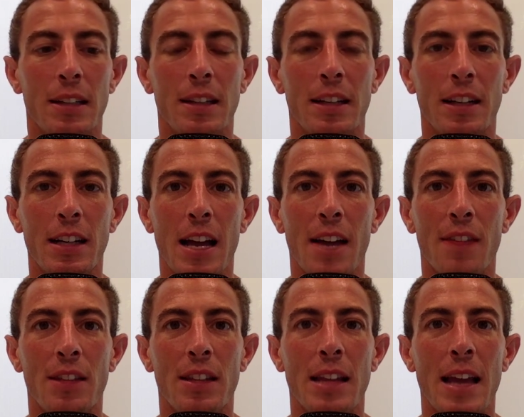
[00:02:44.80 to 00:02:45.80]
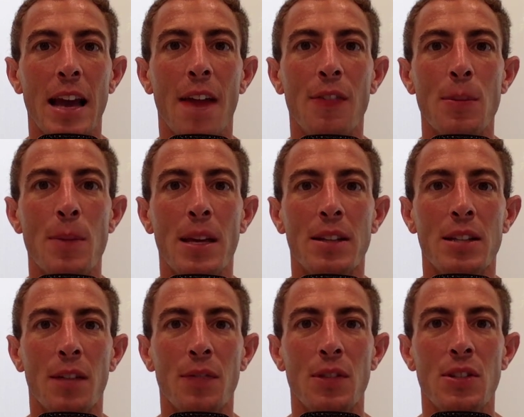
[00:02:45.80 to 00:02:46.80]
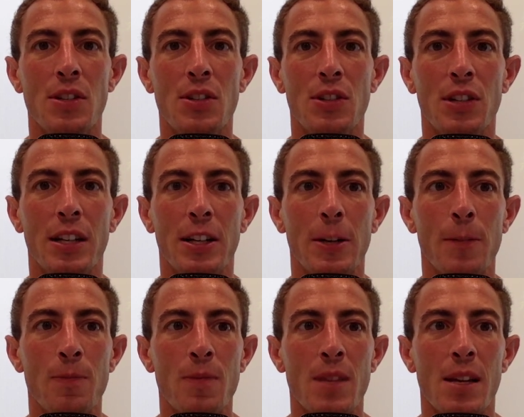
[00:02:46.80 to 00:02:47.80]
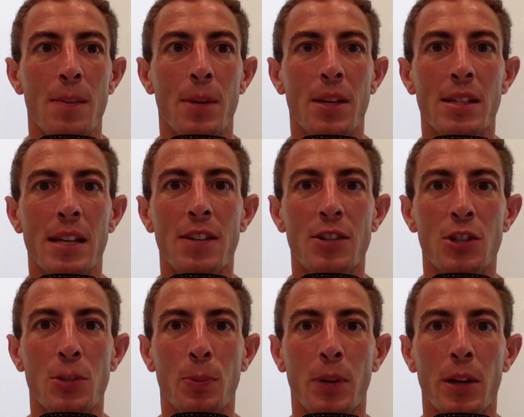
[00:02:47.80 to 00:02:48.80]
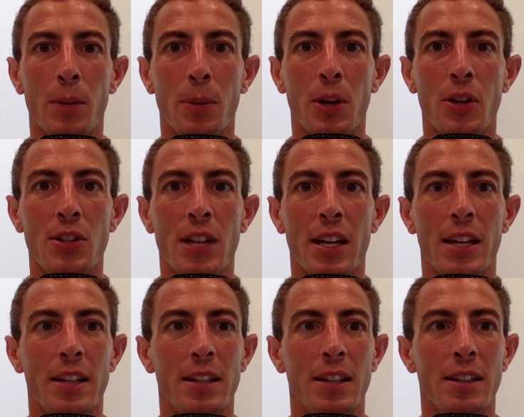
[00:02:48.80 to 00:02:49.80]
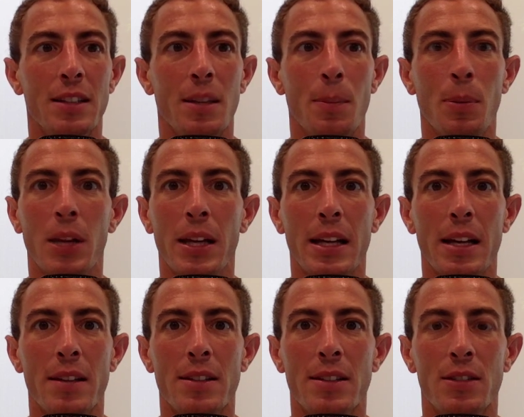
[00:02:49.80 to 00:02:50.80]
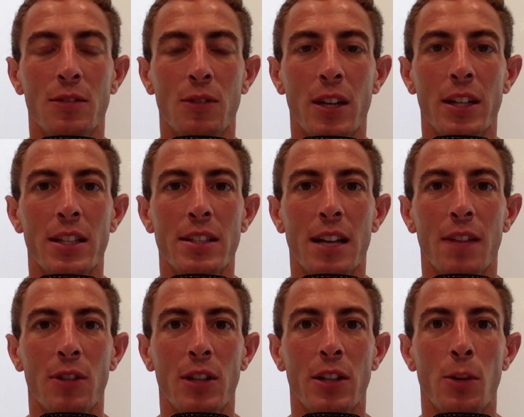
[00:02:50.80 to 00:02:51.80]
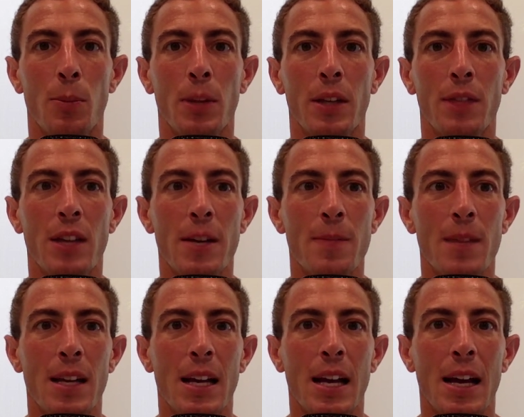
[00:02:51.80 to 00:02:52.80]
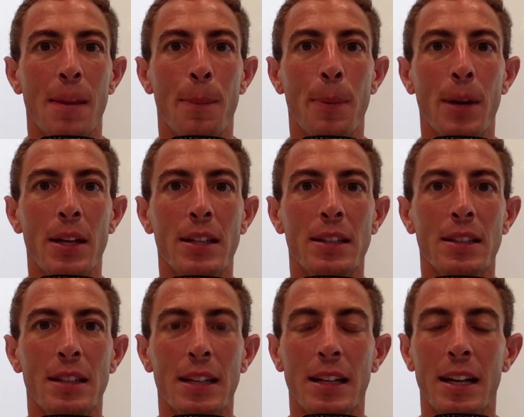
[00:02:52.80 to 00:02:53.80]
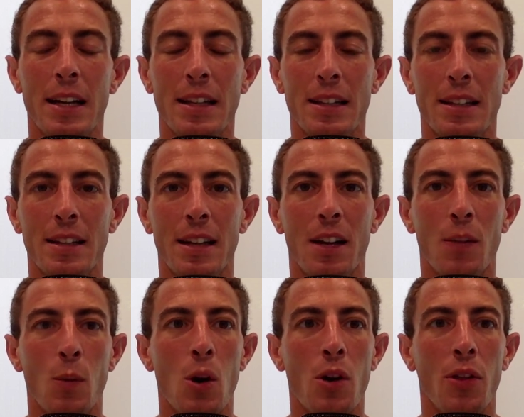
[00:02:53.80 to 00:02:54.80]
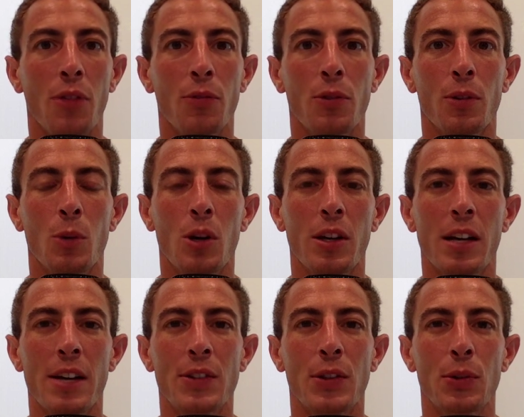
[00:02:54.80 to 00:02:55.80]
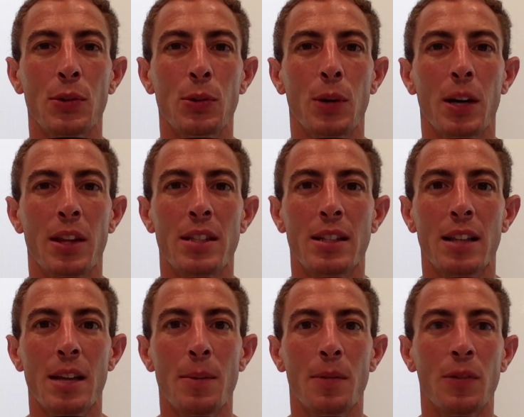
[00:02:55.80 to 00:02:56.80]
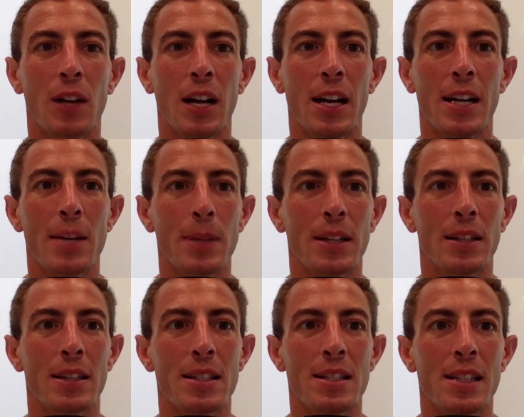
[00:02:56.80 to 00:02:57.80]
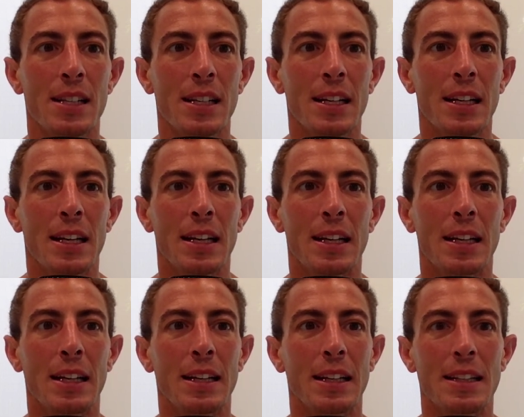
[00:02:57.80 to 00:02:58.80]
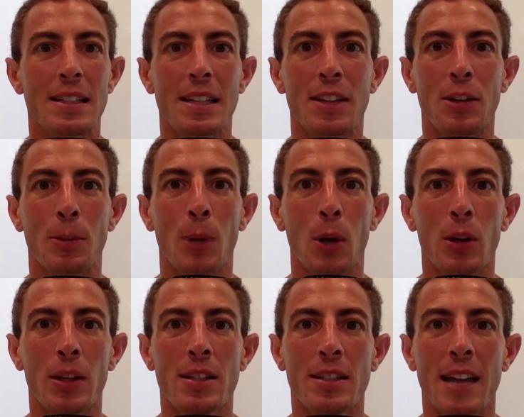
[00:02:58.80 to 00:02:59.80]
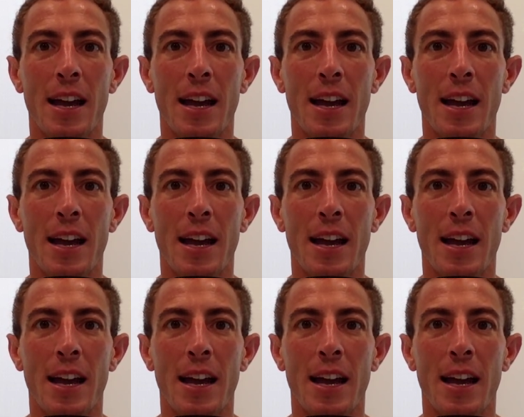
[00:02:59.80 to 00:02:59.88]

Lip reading: they have to make a tough decision here because they didn't just bring up Kjerstad to play against righties. I really don't believe that. But and I'll walk you guys through the dilemma for Hyde because it's either Mullins,